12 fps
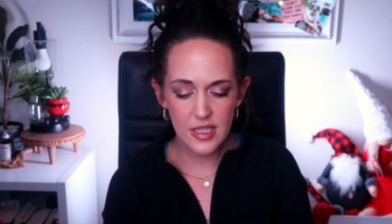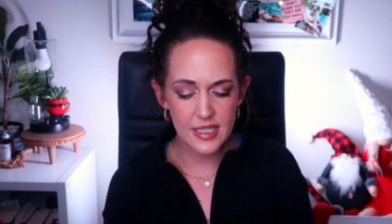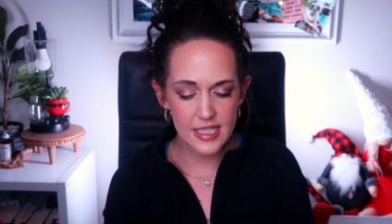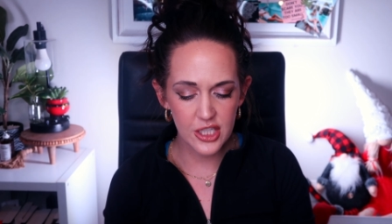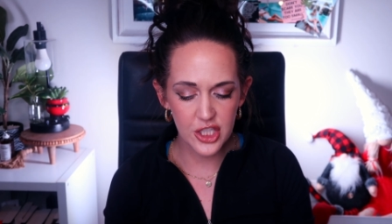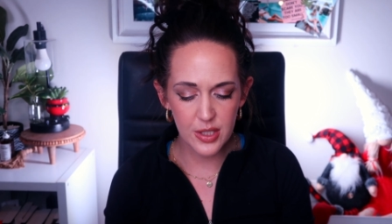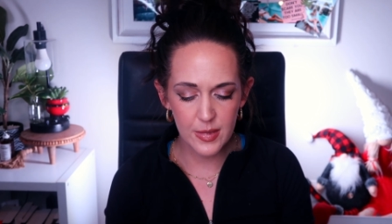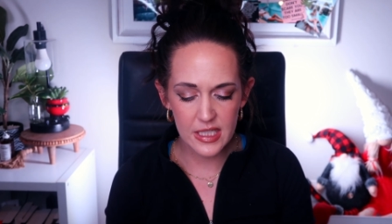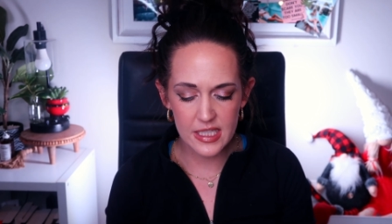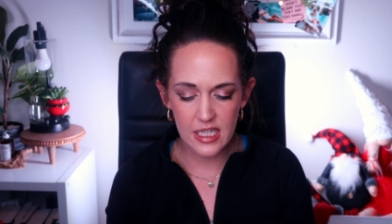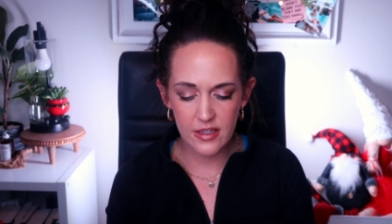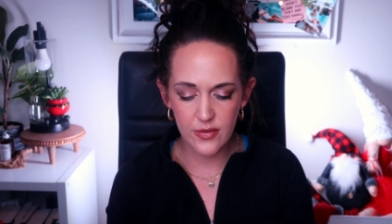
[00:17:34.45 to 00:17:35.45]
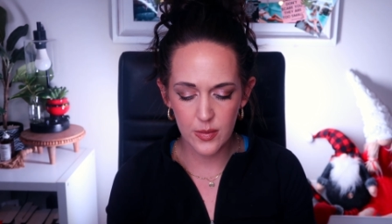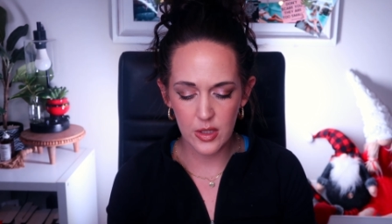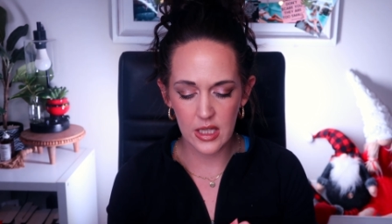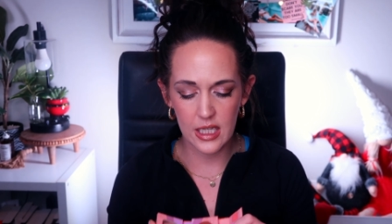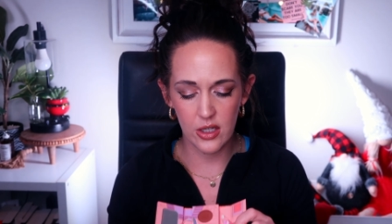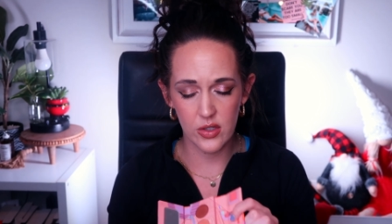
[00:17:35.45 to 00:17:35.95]
Sashimi City from
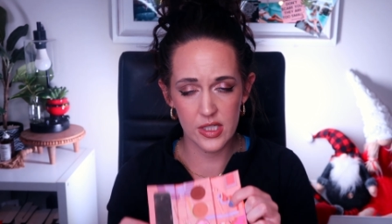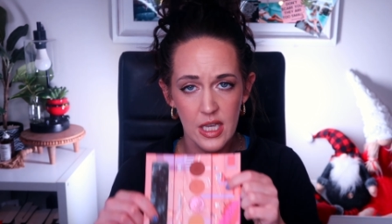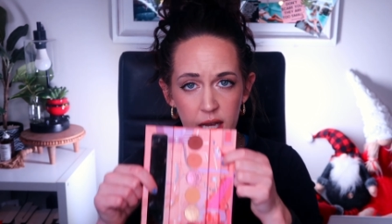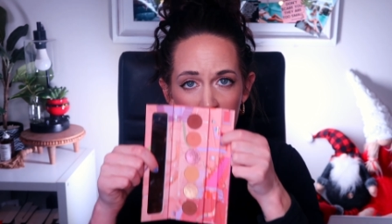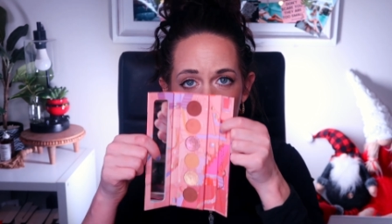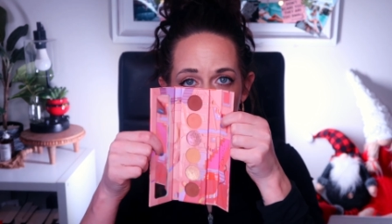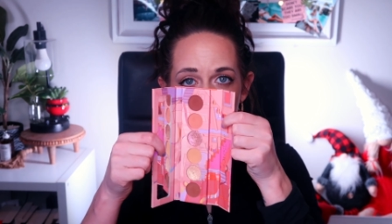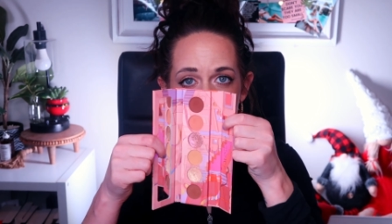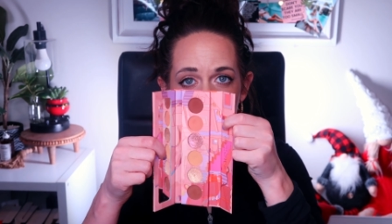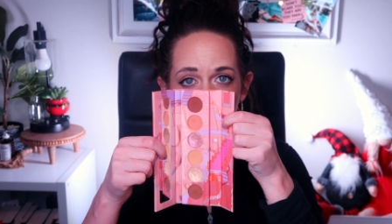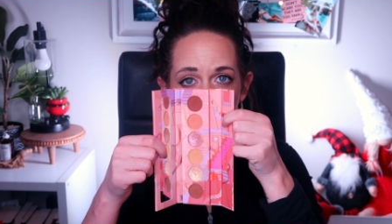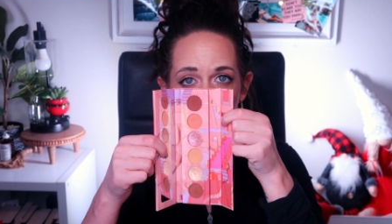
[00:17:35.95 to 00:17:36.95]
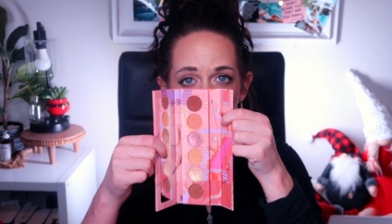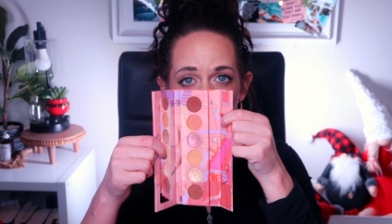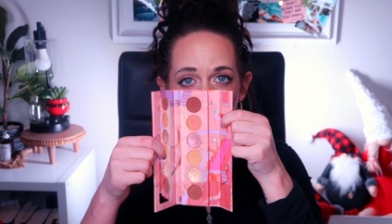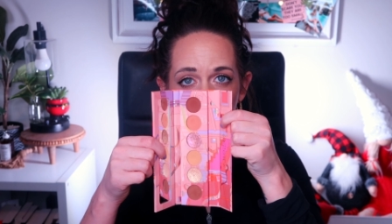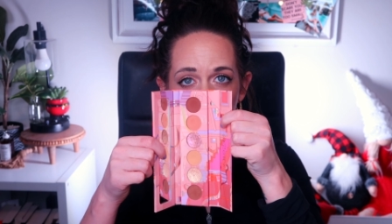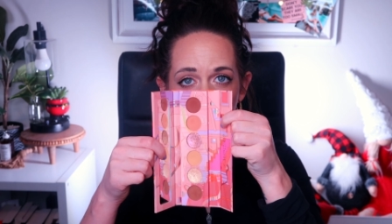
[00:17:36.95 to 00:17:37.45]
Kaleidos is a favorite
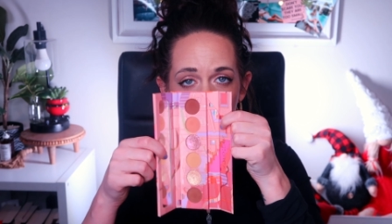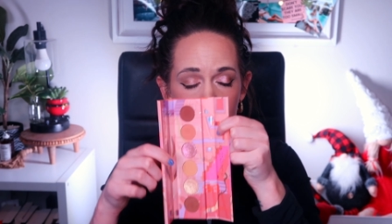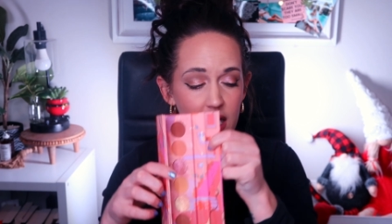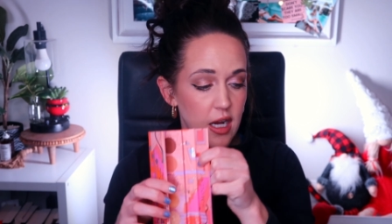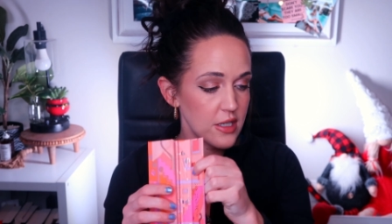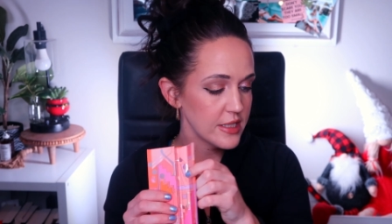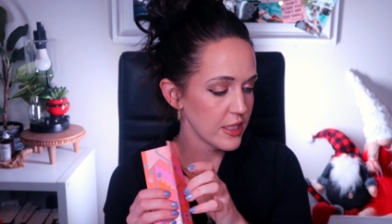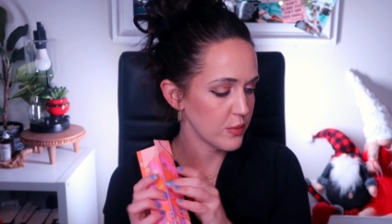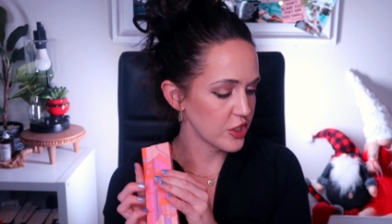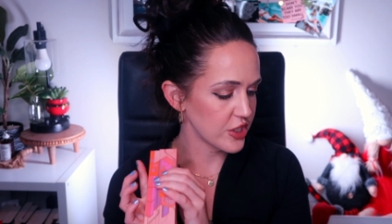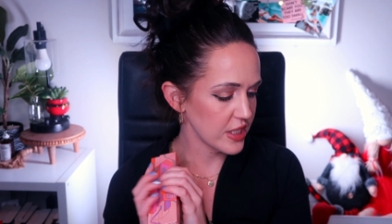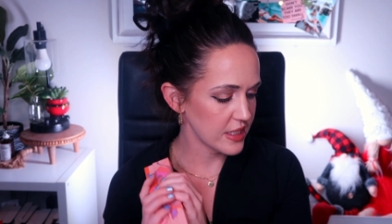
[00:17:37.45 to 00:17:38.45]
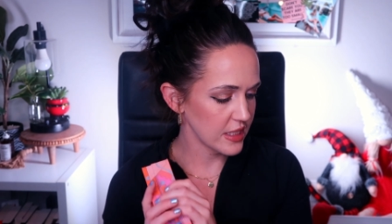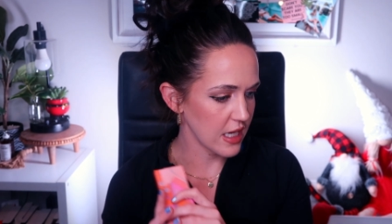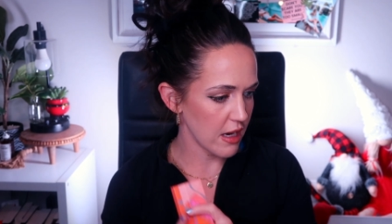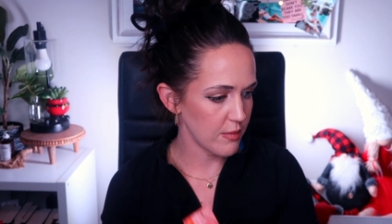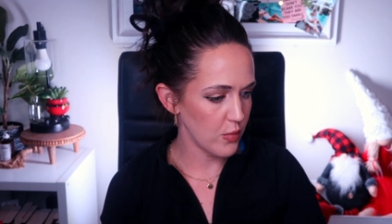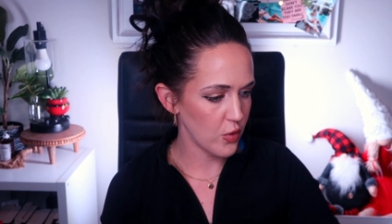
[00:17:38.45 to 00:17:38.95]
palette of mine. I honestly wish this had
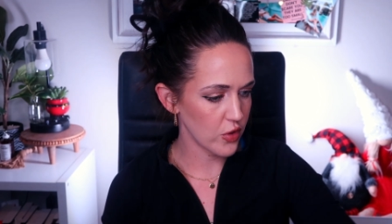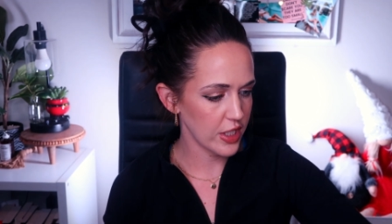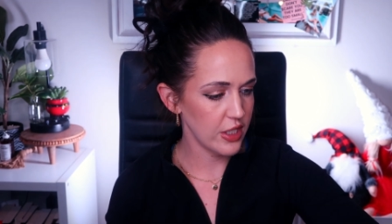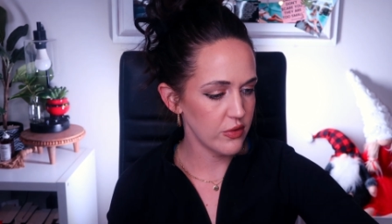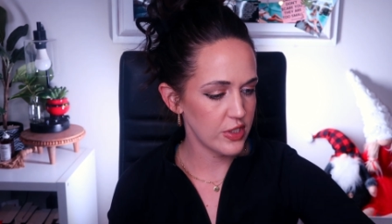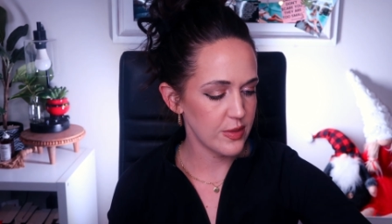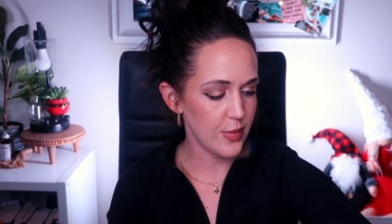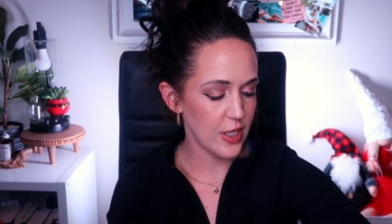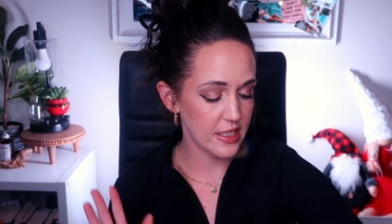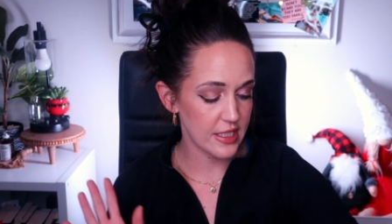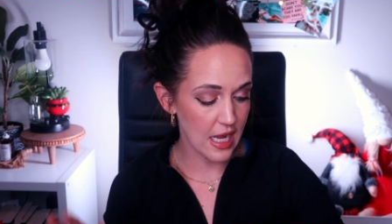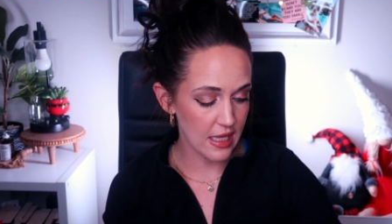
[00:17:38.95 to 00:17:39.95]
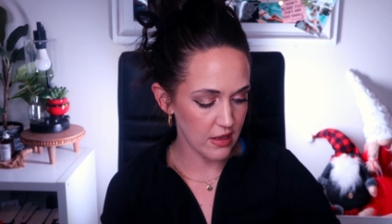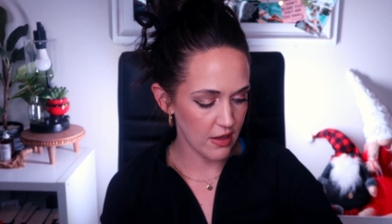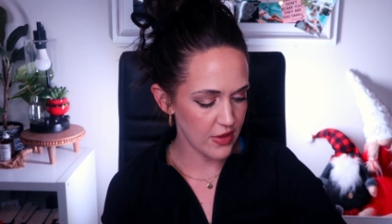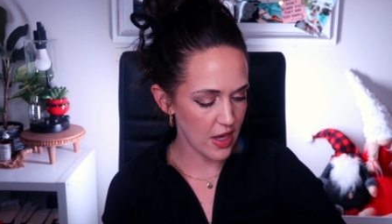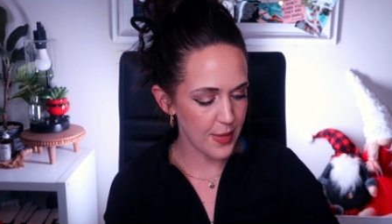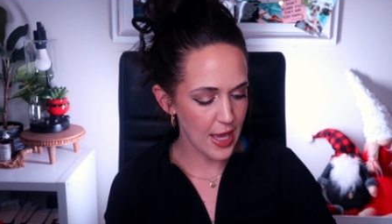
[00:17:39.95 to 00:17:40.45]
gotten more use, but I
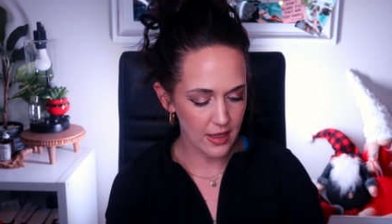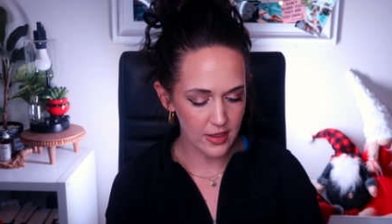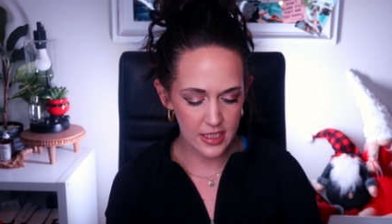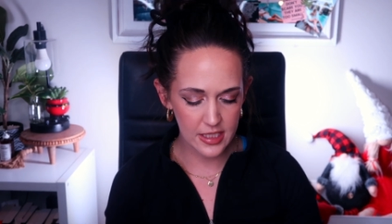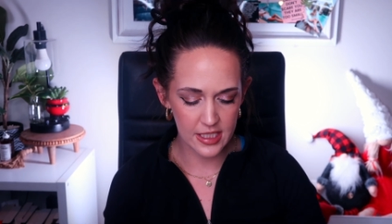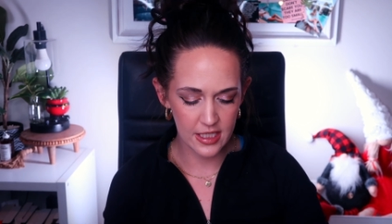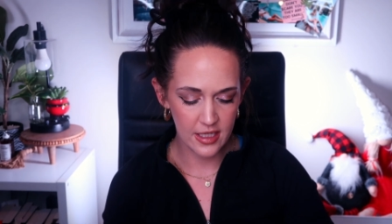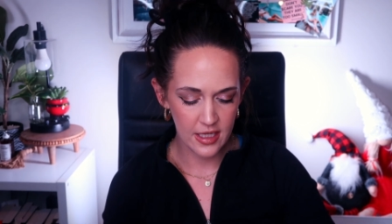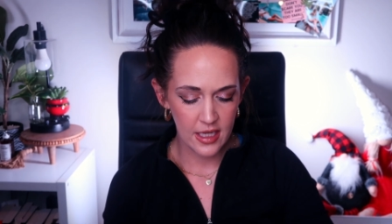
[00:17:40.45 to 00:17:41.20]
love that palette.